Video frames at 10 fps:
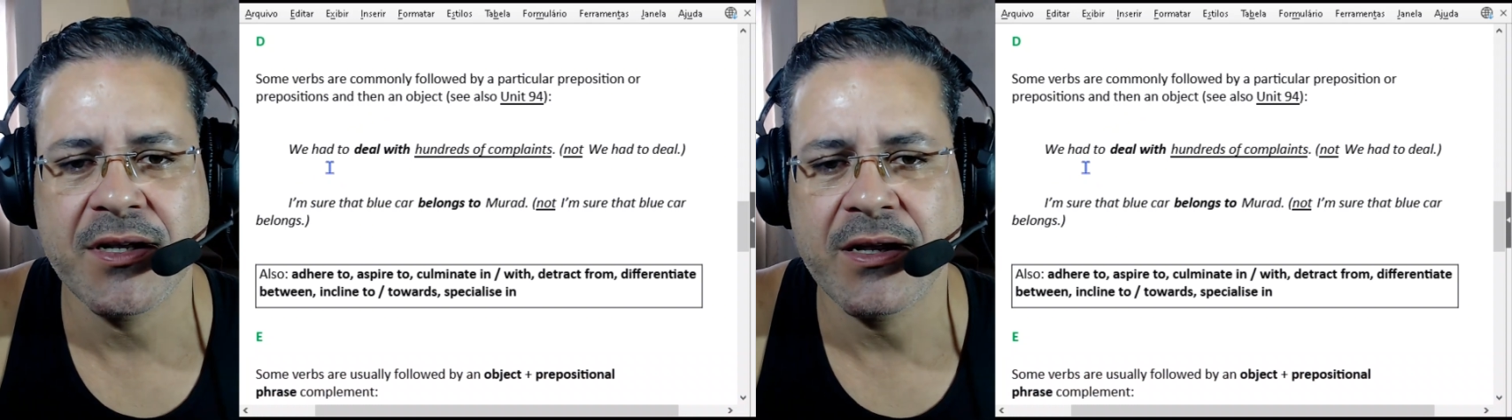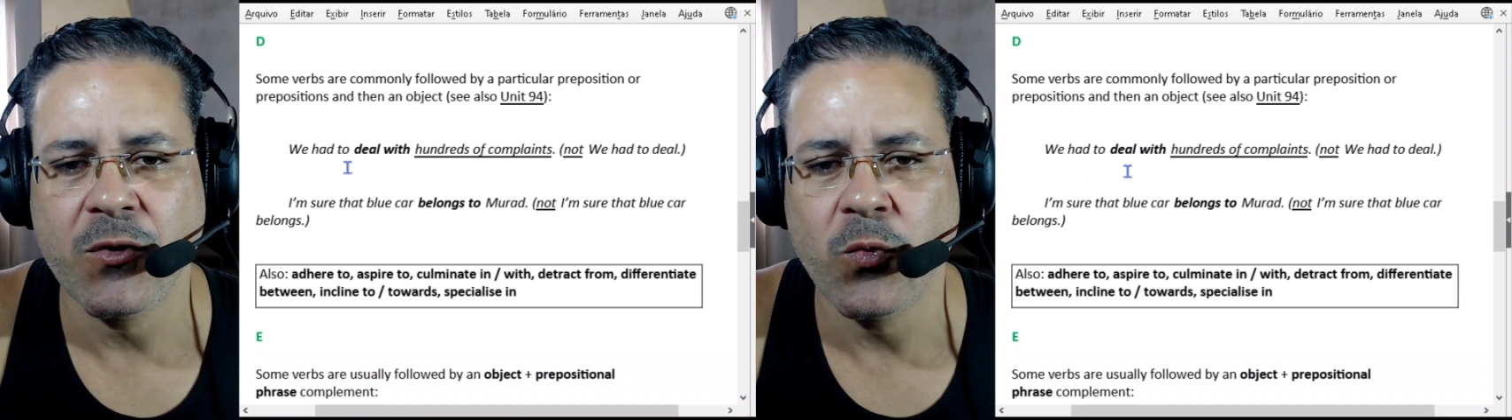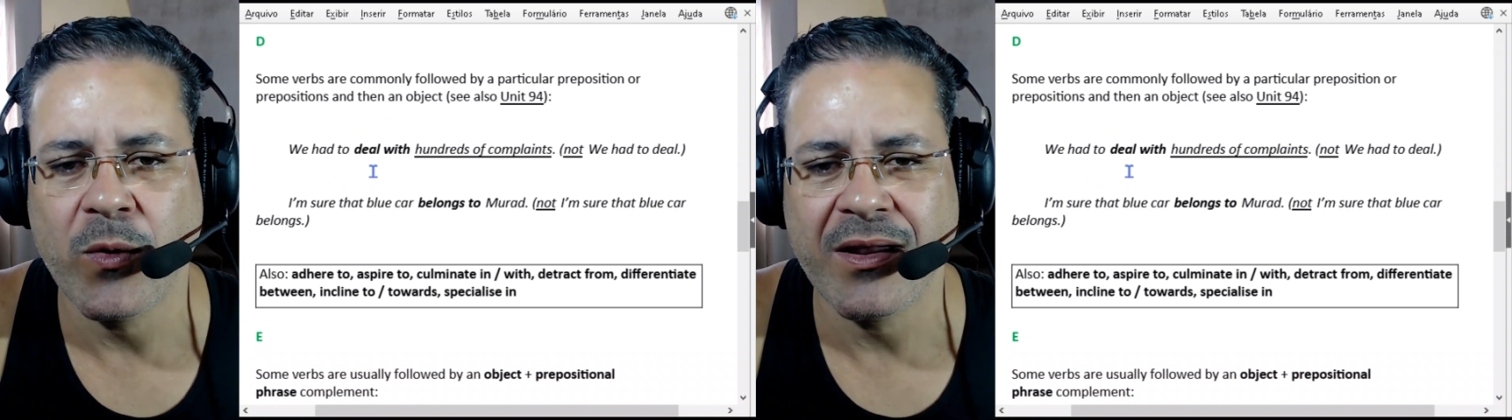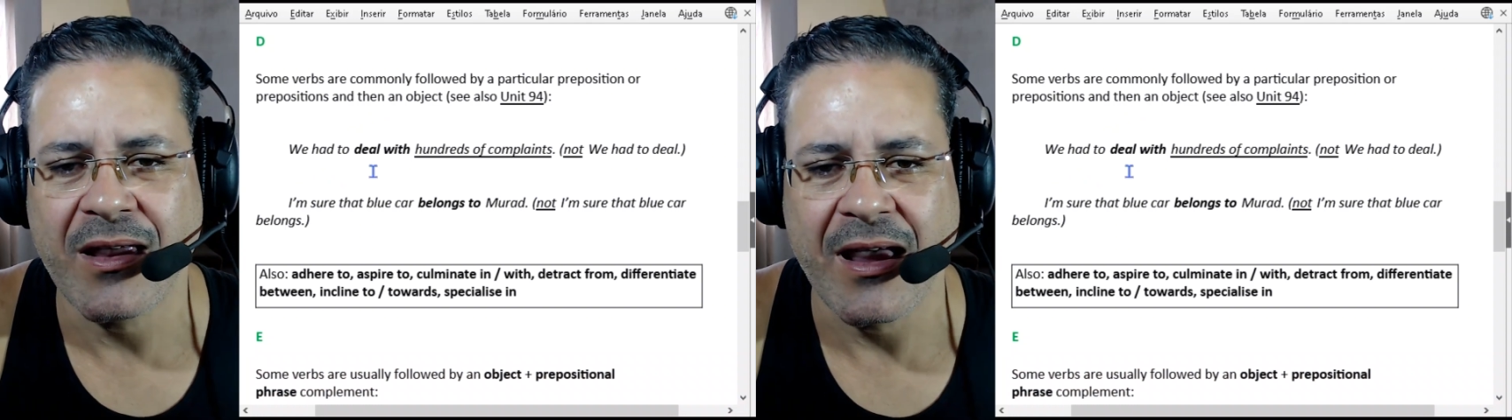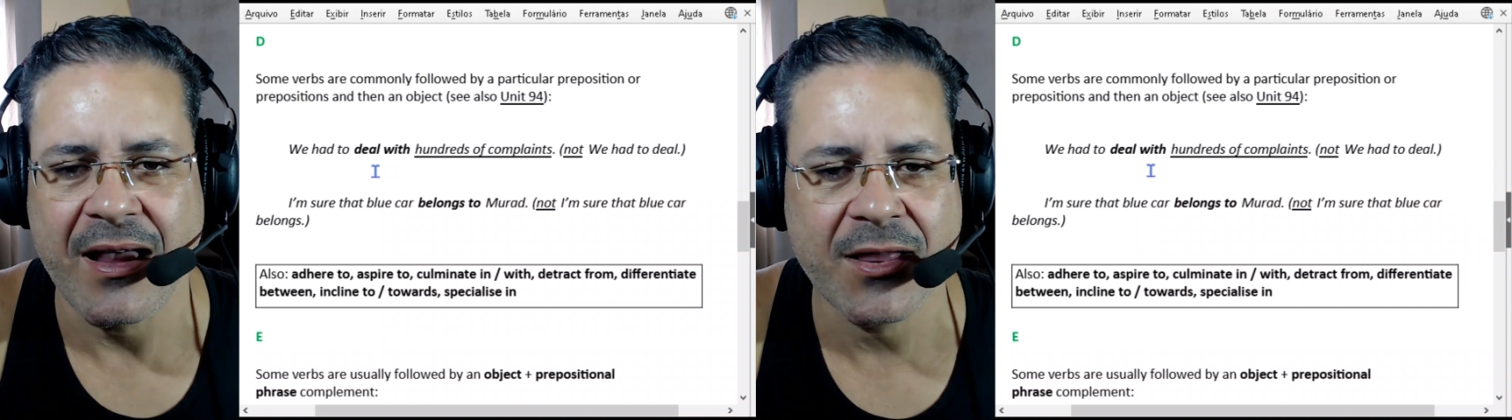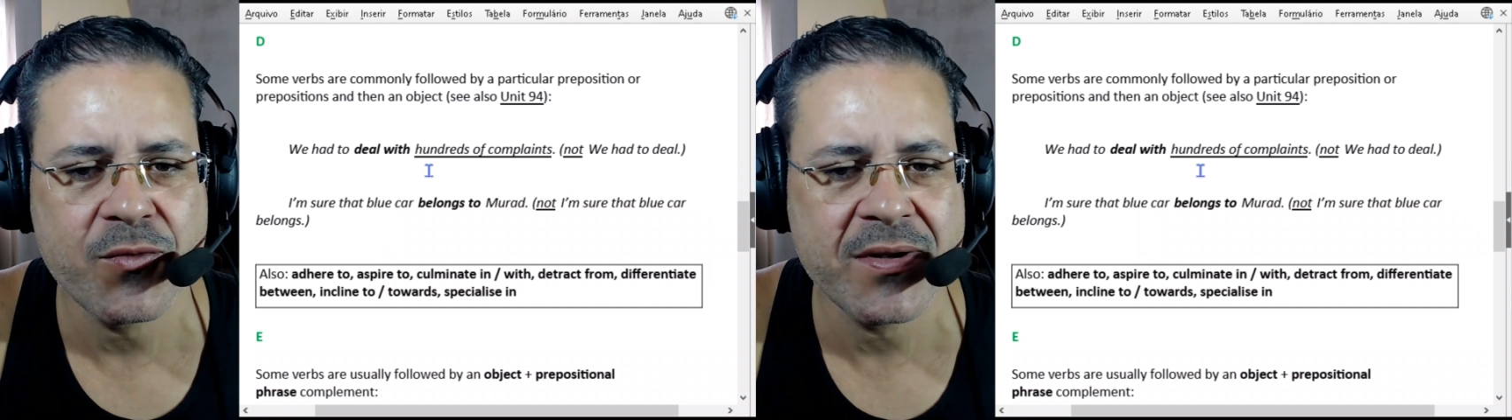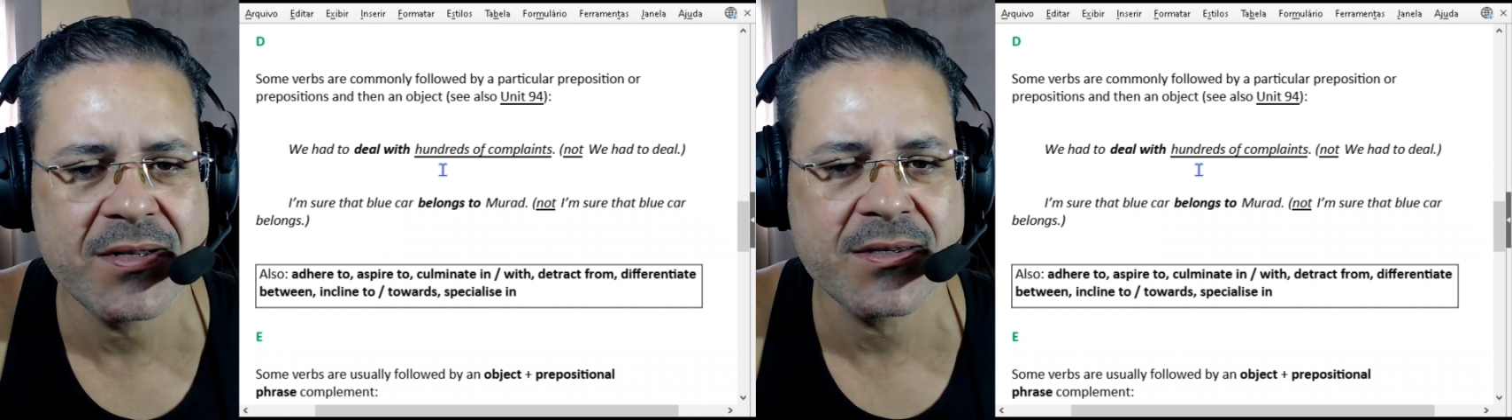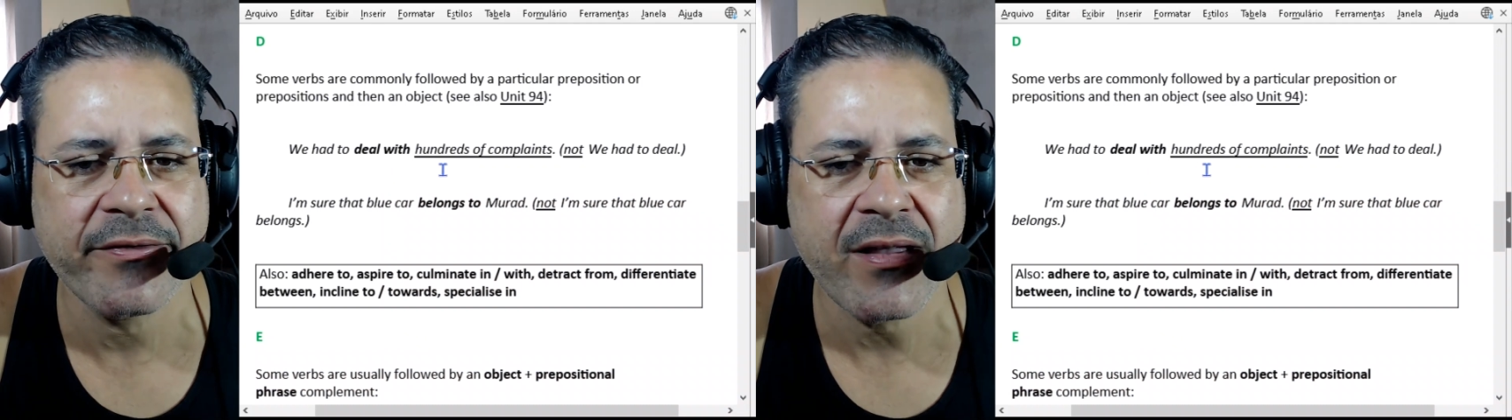with hundreds
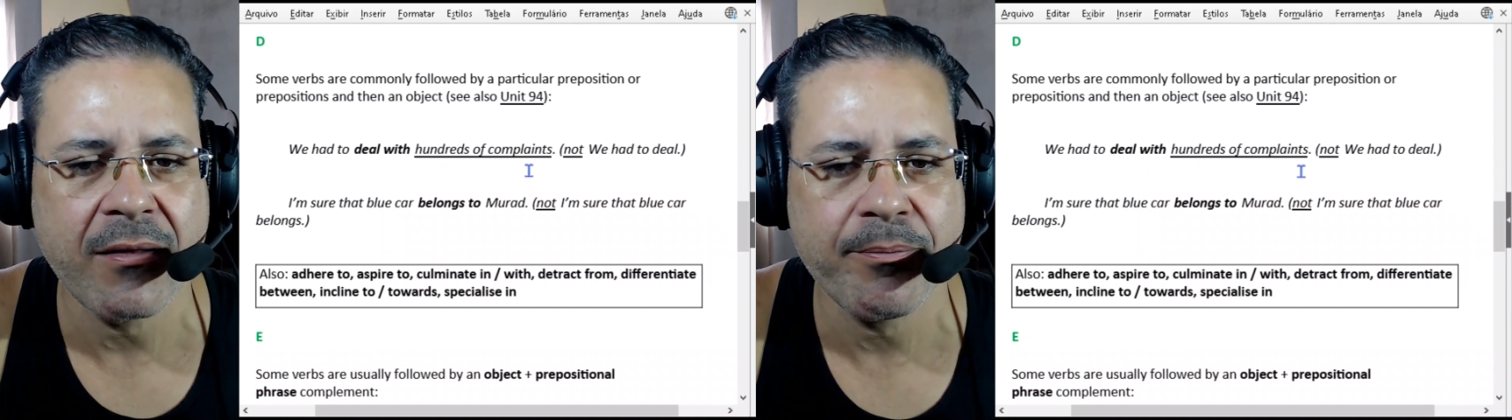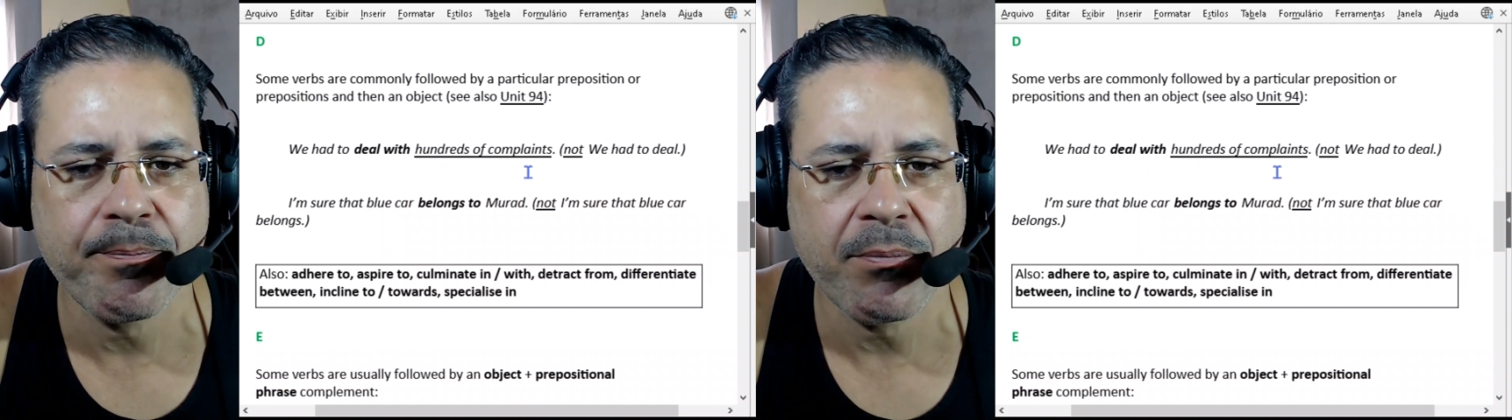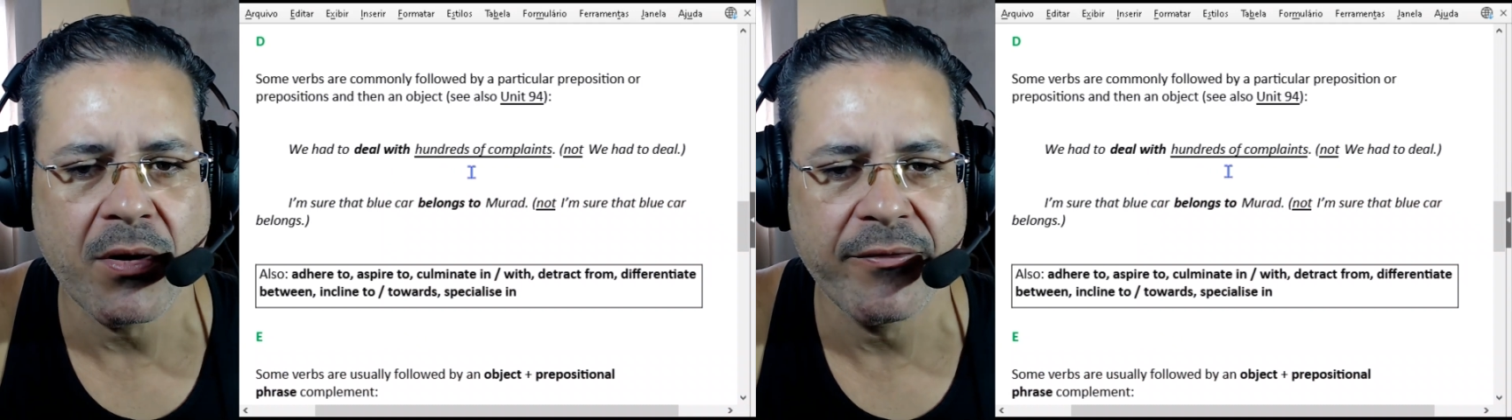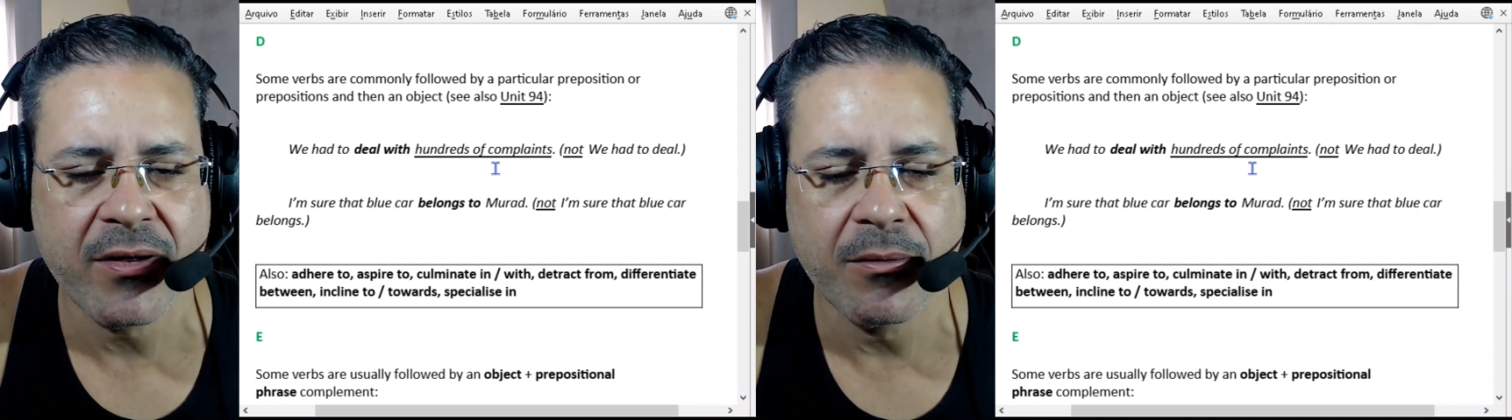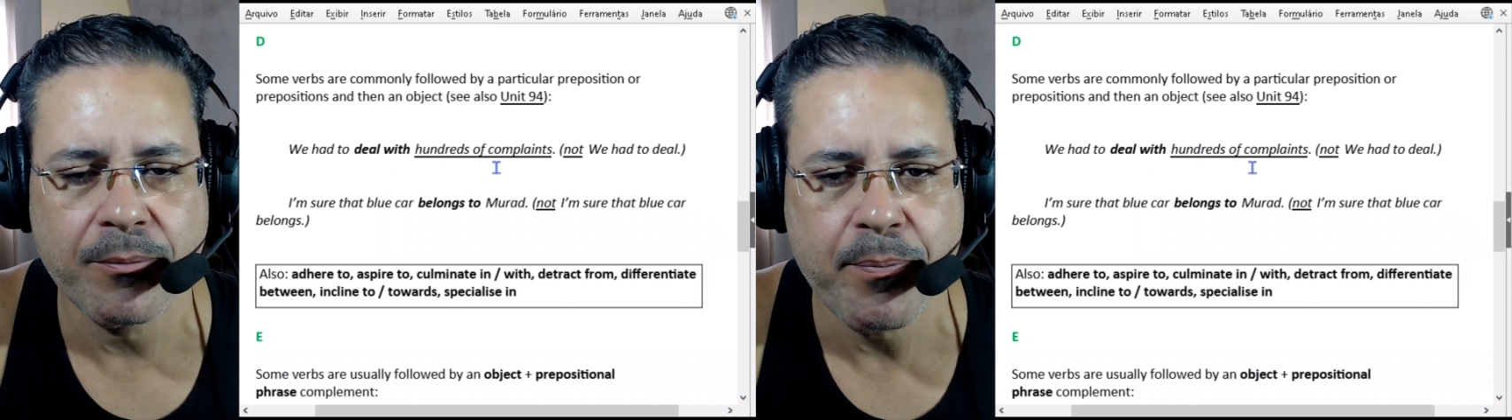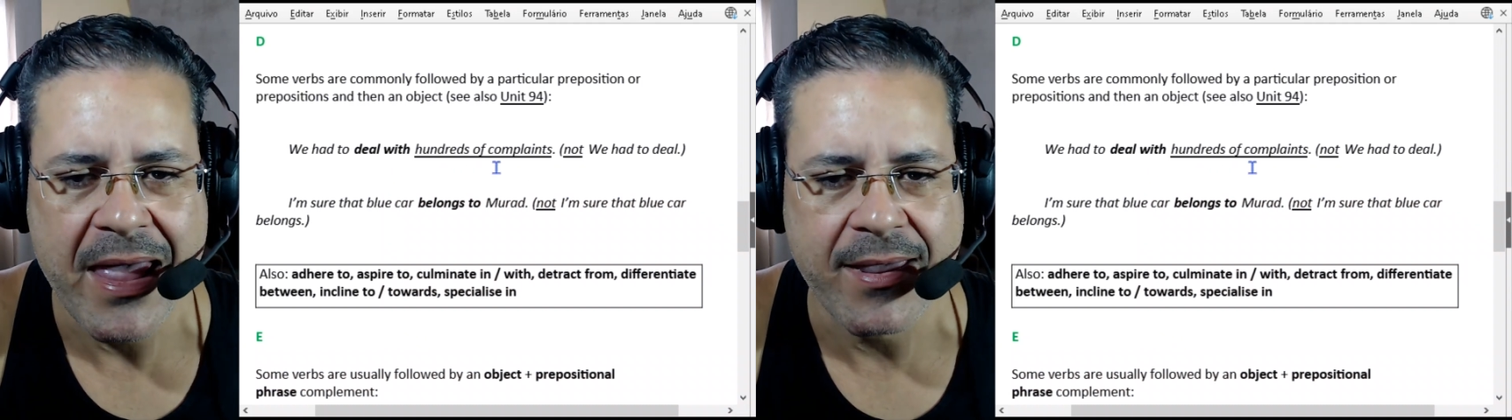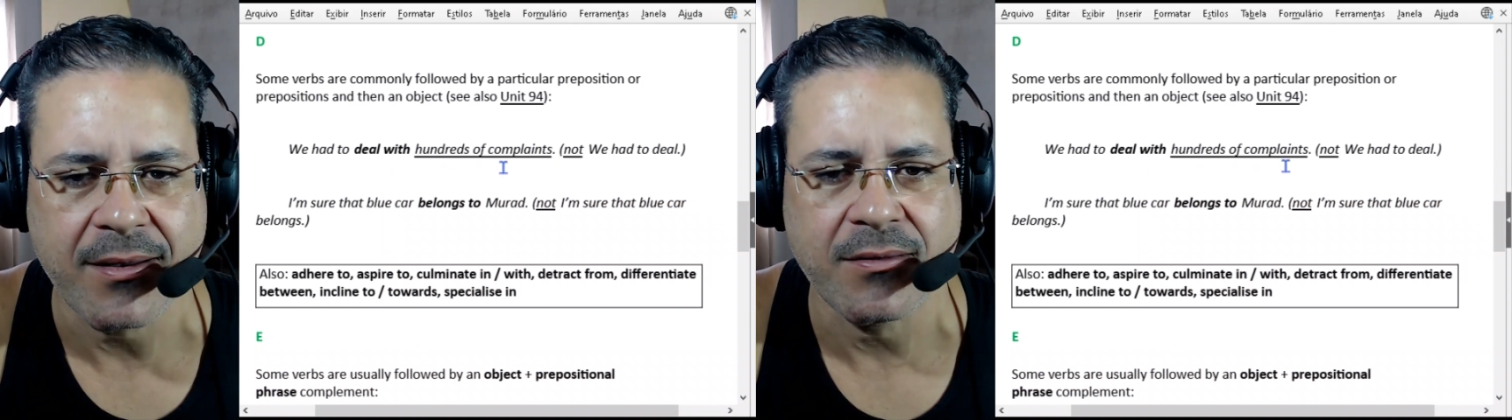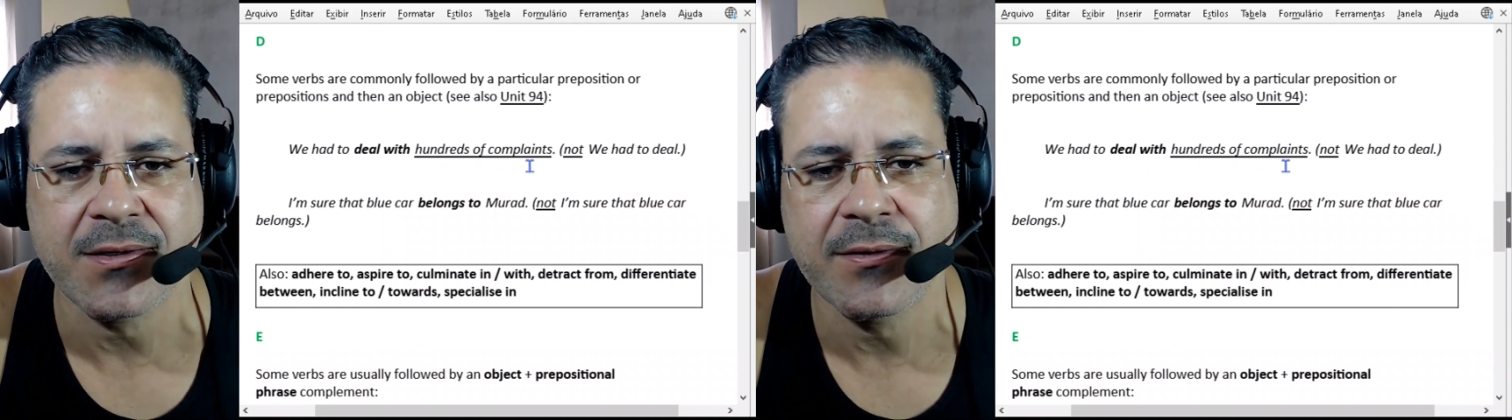of complaints.